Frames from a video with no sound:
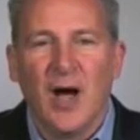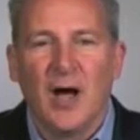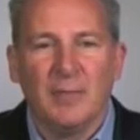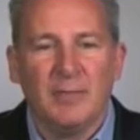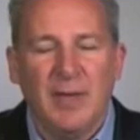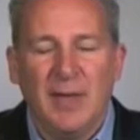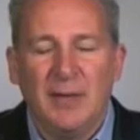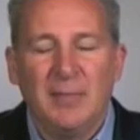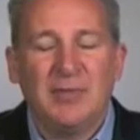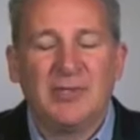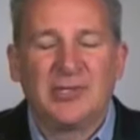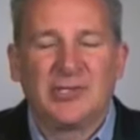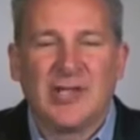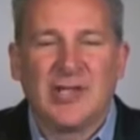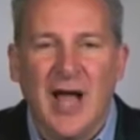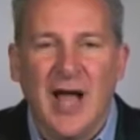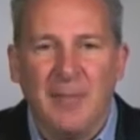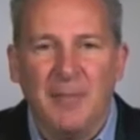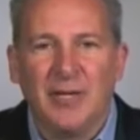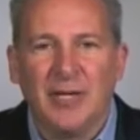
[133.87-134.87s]
maybe
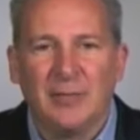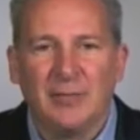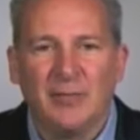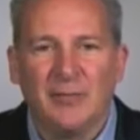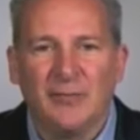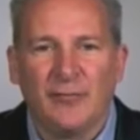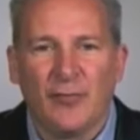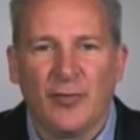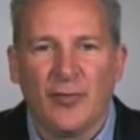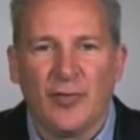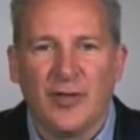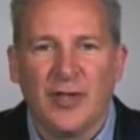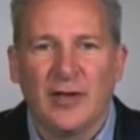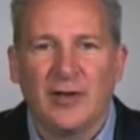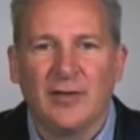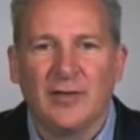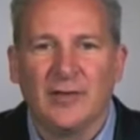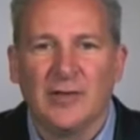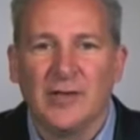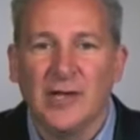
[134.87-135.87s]
stopping it before the end
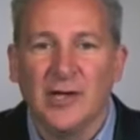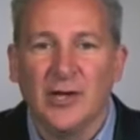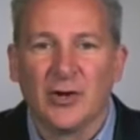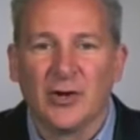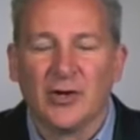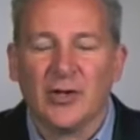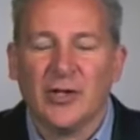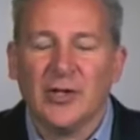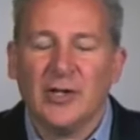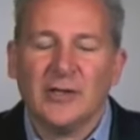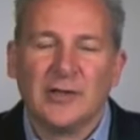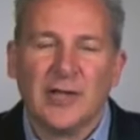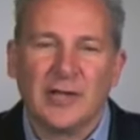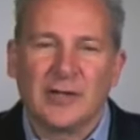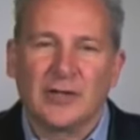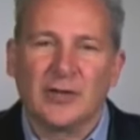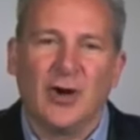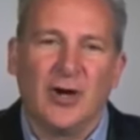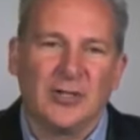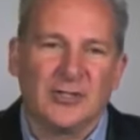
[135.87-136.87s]
of the year. That
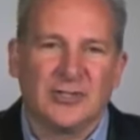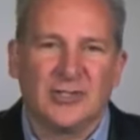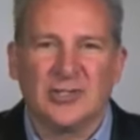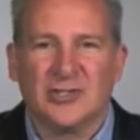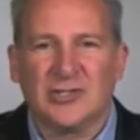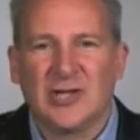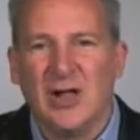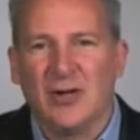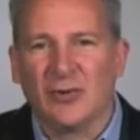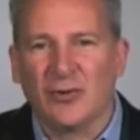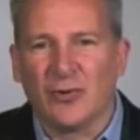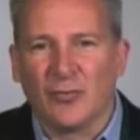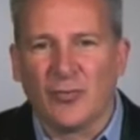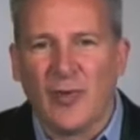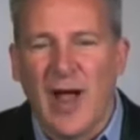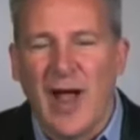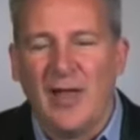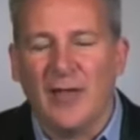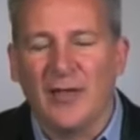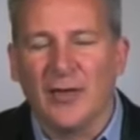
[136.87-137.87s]
caused the dollar to
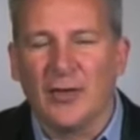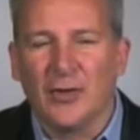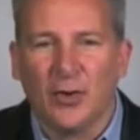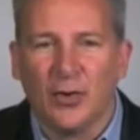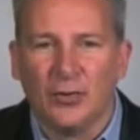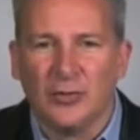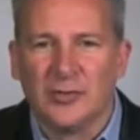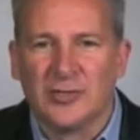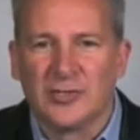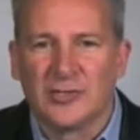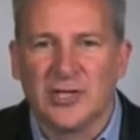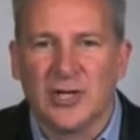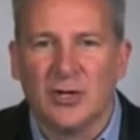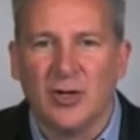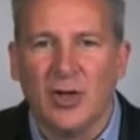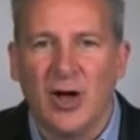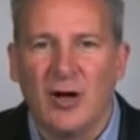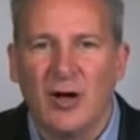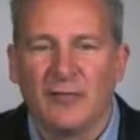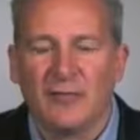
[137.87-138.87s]
rally, gold to sell
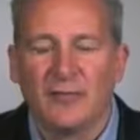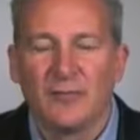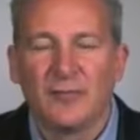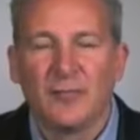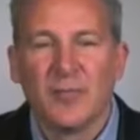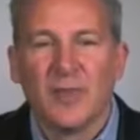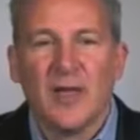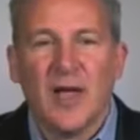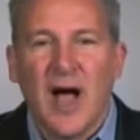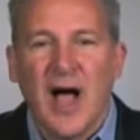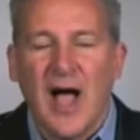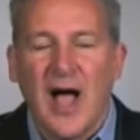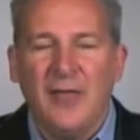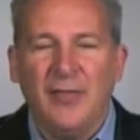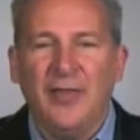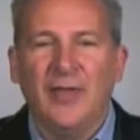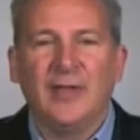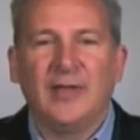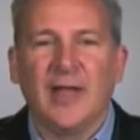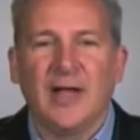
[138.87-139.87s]
off. I
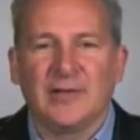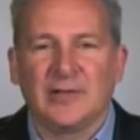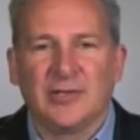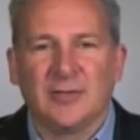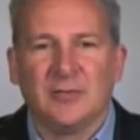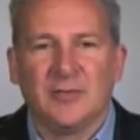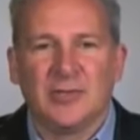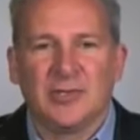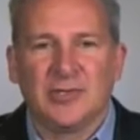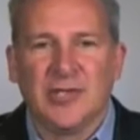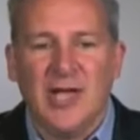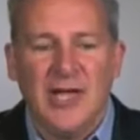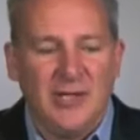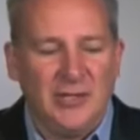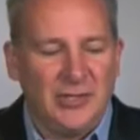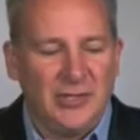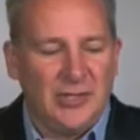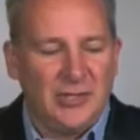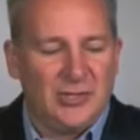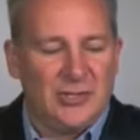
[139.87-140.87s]
think that's a mistake
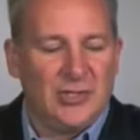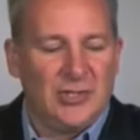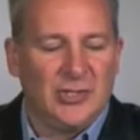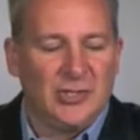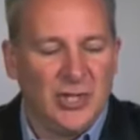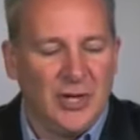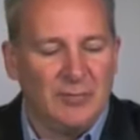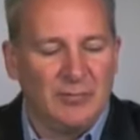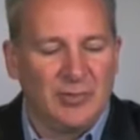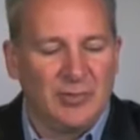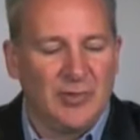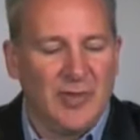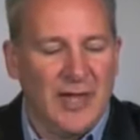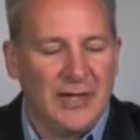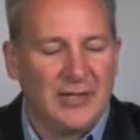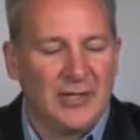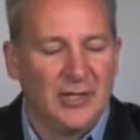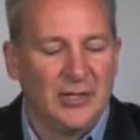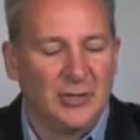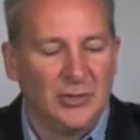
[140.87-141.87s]
to jump to
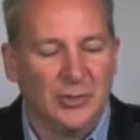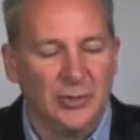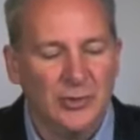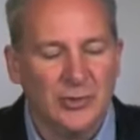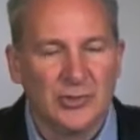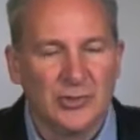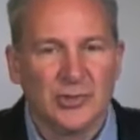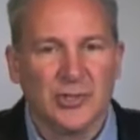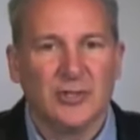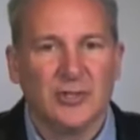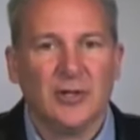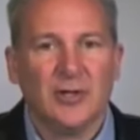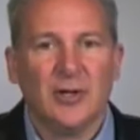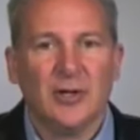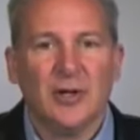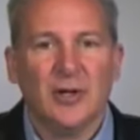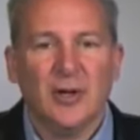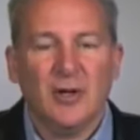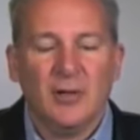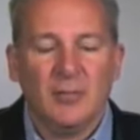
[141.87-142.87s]
that conclusion,
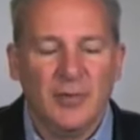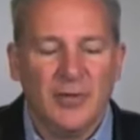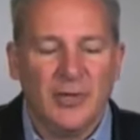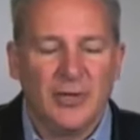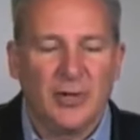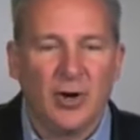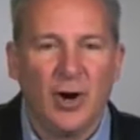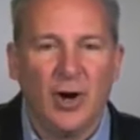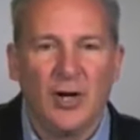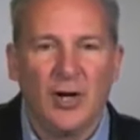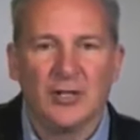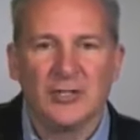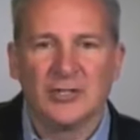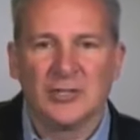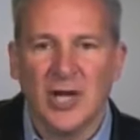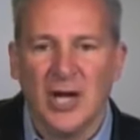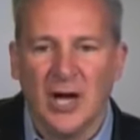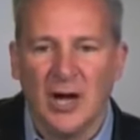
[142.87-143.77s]
because